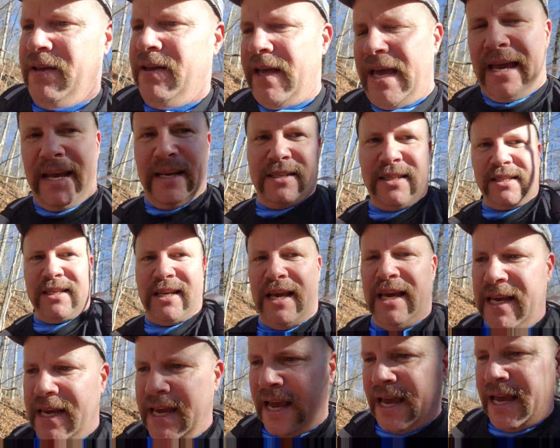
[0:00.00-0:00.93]

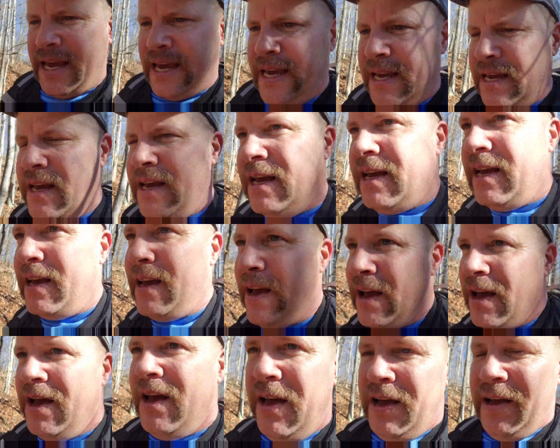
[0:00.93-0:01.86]
STA,
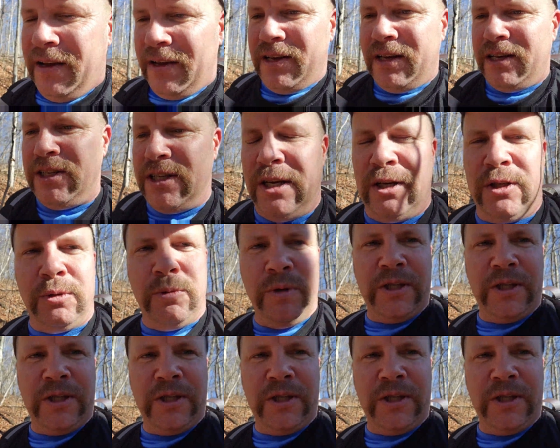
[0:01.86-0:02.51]
Sheltowee